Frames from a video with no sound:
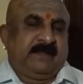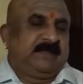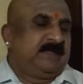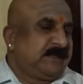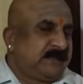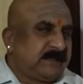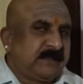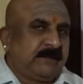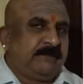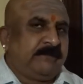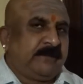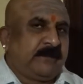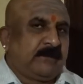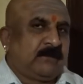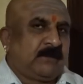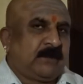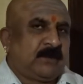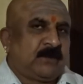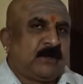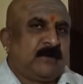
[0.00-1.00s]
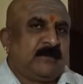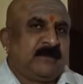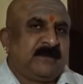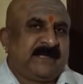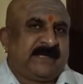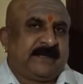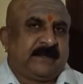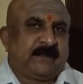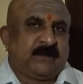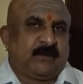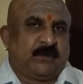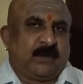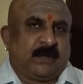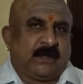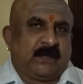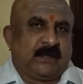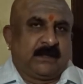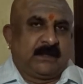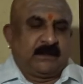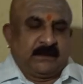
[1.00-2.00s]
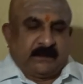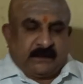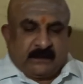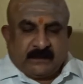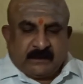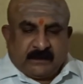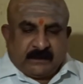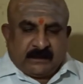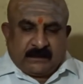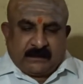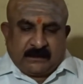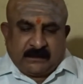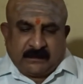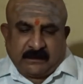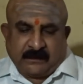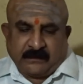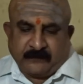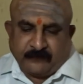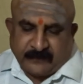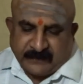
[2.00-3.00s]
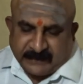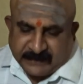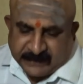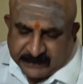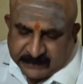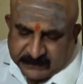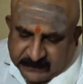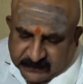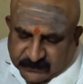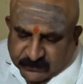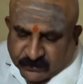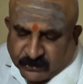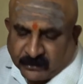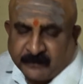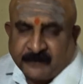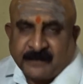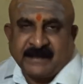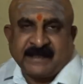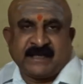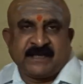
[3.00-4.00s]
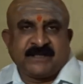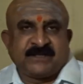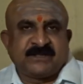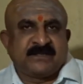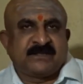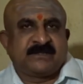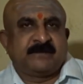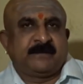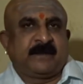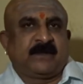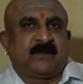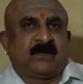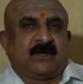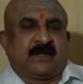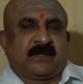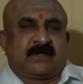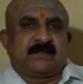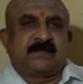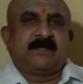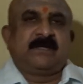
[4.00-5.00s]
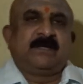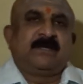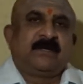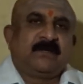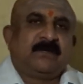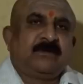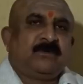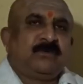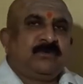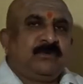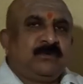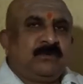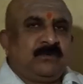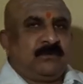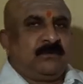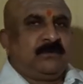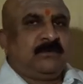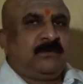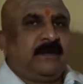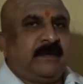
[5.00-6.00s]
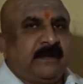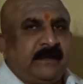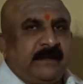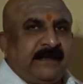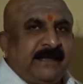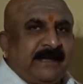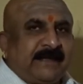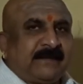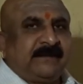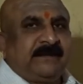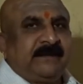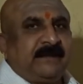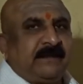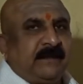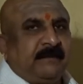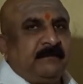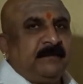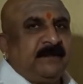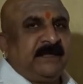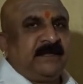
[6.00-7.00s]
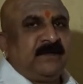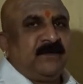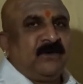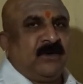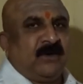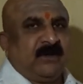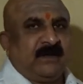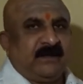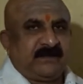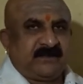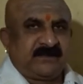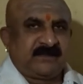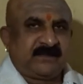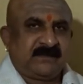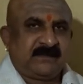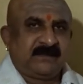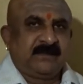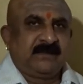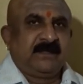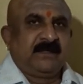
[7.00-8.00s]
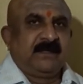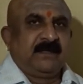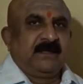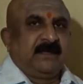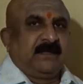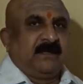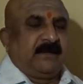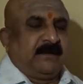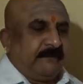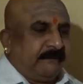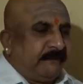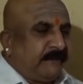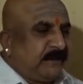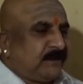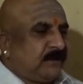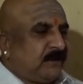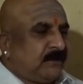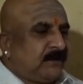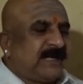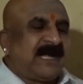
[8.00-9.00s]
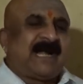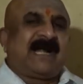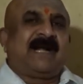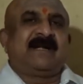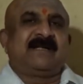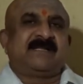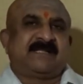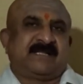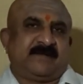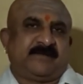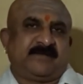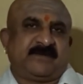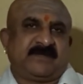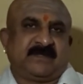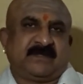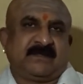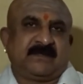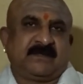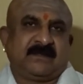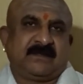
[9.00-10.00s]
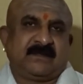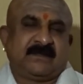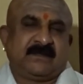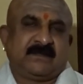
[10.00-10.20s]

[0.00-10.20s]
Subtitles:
but this time we have got a complicated one. We need these complications because to get the complete knowledge without hardships,